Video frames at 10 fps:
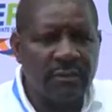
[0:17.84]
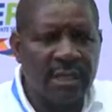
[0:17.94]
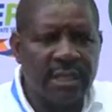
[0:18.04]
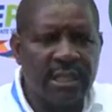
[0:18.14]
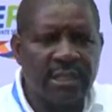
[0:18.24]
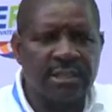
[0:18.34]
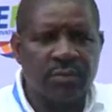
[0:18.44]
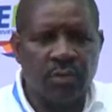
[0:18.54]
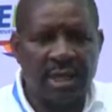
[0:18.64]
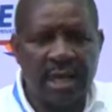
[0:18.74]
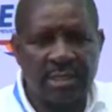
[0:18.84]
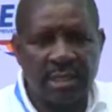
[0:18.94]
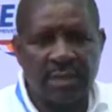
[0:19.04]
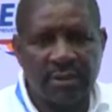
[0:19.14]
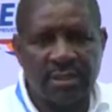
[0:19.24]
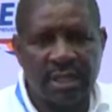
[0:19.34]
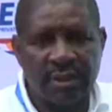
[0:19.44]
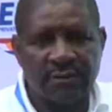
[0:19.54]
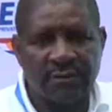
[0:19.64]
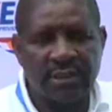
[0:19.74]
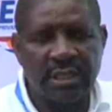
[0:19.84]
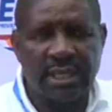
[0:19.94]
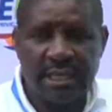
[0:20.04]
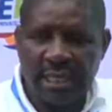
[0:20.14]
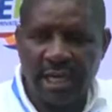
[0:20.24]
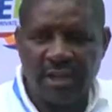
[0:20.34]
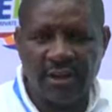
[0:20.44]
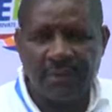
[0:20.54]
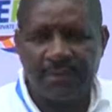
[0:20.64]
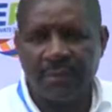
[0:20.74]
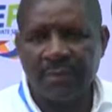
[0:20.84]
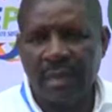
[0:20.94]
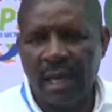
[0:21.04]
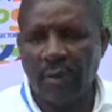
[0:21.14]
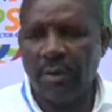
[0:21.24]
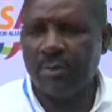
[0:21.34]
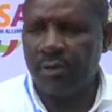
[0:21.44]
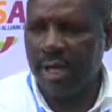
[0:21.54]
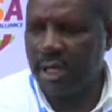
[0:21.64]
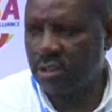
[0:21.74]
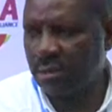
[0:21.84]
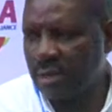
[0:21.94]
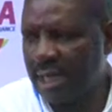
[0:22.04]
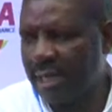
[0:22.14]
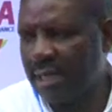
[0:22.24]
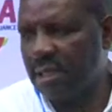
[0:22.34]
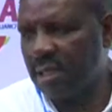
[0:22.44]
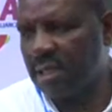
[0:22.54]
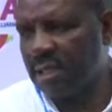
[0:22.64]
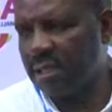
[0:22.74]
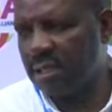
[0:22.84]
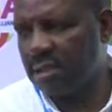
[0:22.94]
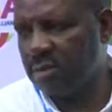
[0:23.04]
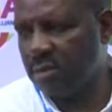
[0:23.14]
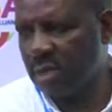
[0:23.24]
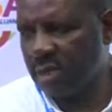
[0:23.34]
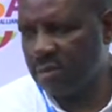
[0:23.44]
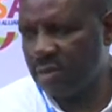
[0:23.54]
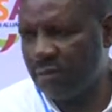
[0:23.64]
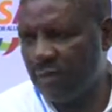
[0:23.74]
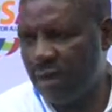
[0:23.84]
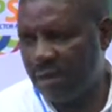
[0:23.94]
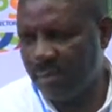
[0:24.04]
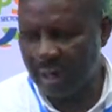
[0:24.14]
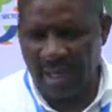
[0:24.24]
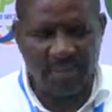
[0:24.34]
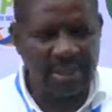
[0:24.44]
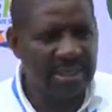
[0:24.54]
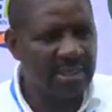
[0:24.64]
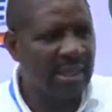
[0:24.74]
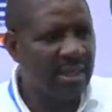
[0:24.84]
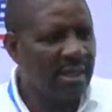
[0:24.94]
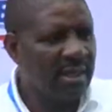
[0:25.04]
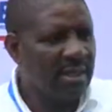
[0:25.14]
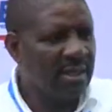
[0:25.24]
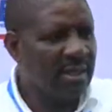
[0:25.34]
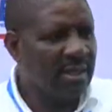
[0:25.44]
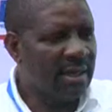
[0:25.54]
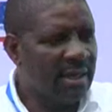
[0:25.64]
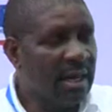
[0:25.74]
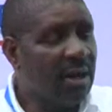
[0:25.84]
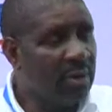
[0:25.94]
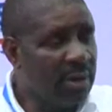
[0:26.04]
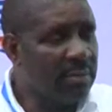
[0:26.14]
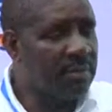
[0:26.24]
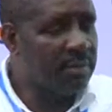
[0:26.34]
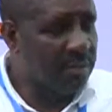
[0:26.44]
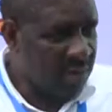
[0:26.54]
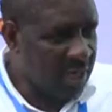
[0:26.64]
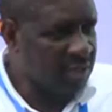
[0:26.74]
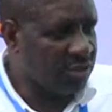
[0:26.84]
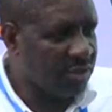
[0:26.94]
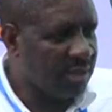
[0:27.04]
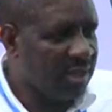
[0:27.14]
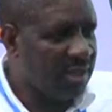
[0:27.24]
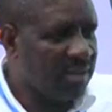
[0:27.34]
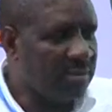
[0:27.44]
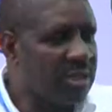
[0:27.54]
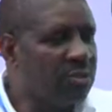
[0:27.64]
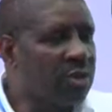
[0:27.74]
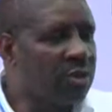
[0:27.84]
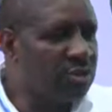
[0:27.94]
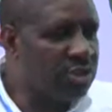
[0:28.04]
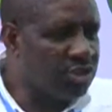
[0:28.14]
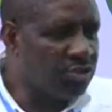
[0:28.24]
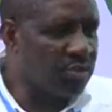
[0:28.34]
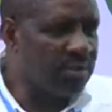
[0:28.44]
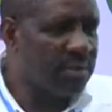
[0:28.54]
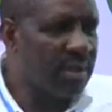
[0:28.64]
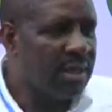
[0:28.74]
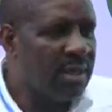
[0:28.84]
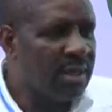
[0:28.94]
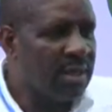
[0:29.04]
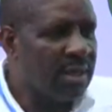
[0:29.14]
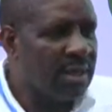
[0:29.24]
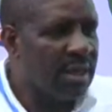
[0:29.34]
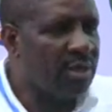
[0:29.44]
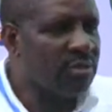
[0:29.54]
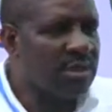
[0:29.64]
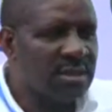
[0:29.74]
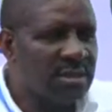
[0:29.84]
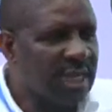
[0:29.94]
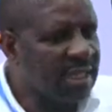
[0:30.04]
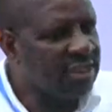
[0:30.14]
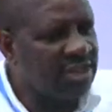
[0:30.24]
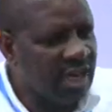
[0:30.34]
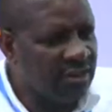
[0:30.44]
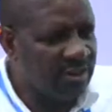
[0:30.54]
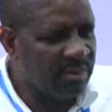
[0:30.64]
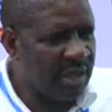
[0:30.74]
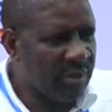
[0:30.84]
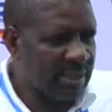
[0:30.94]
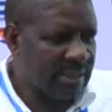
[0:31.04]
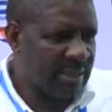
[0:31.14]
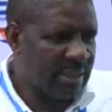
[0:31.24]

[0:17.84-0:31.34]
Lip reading: the day, we ask ourselves, in Kenya, our production currently is at 2,400 megawatts, our production, but we consume around 1,900 megawatts.